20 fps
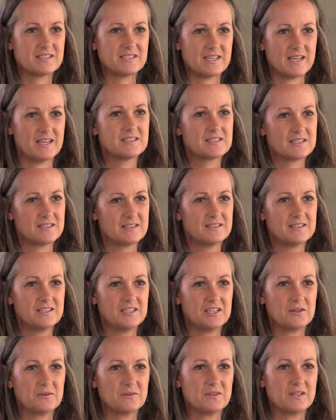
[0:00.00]
dates and,
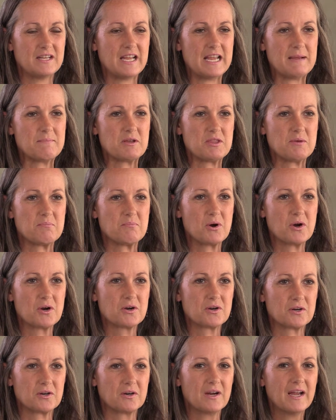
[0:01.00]
you know, the name on the
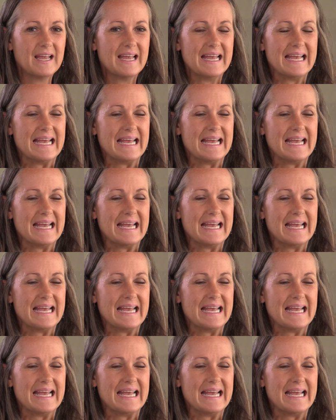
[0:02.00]
marker.